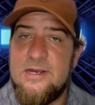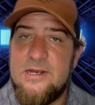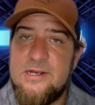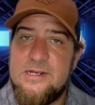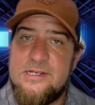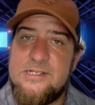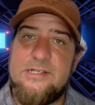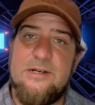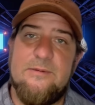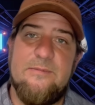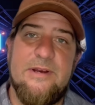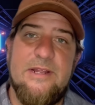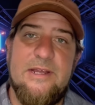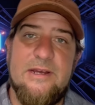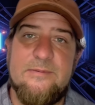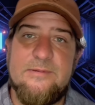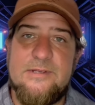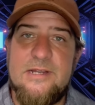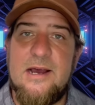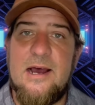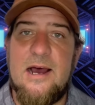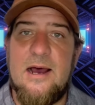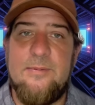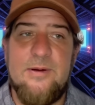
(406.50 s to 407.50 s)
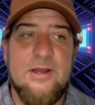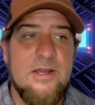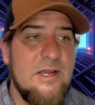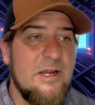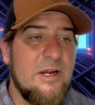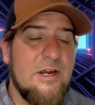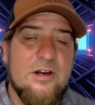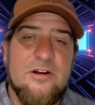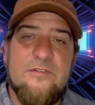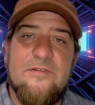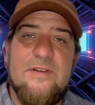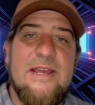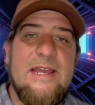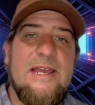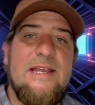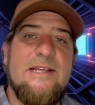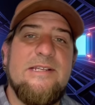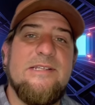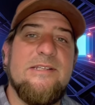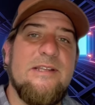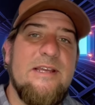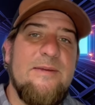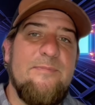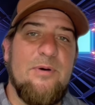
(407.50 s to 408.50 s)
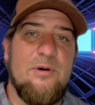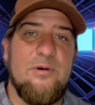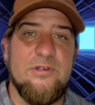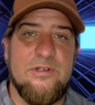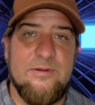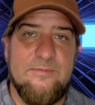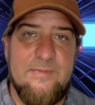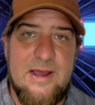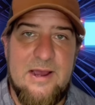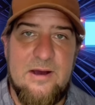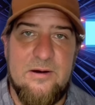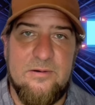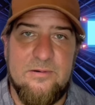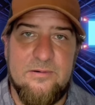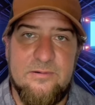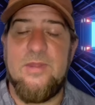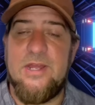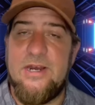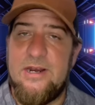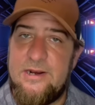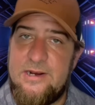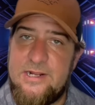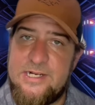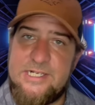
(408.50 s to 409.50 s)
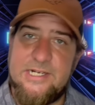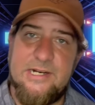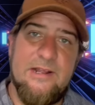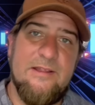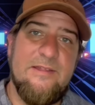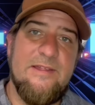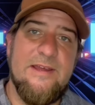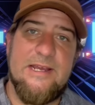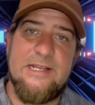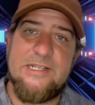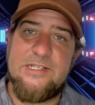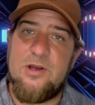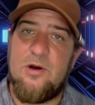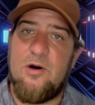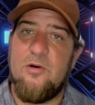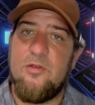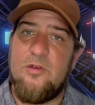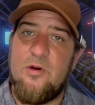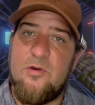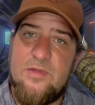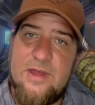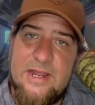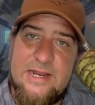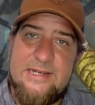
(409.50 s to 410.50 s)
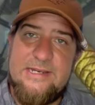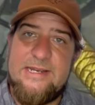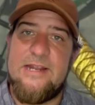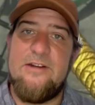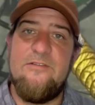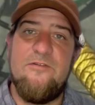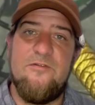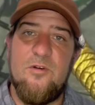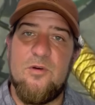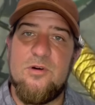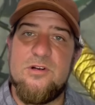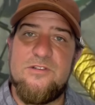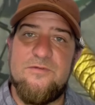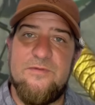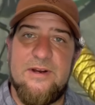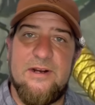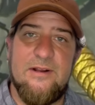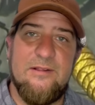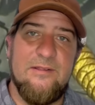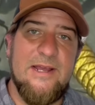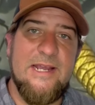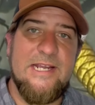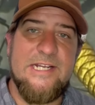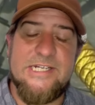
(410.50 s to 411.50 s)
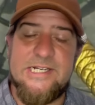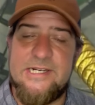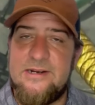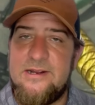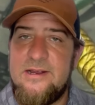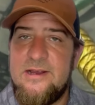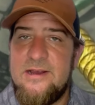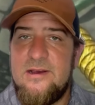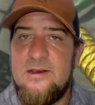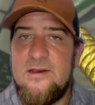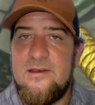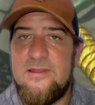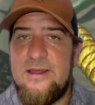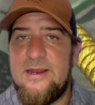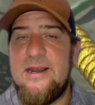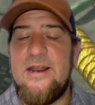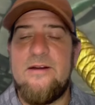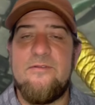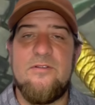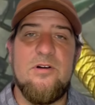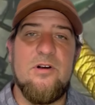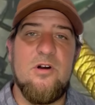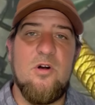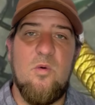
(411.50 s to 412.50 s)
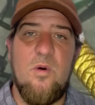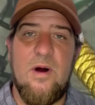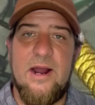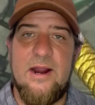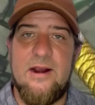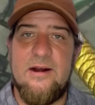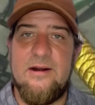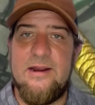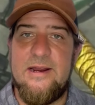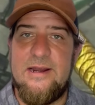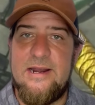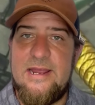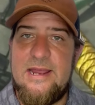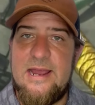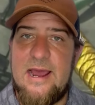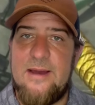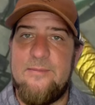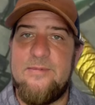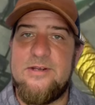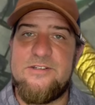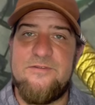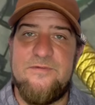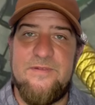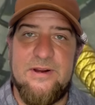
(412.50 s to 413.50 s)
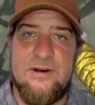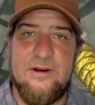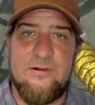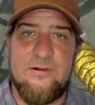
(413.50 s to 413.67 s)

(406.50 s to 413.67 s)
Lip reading: somebody up top could have easily pulled him out. In addition to this, although they did force ventilation, they never acquired any atmospheric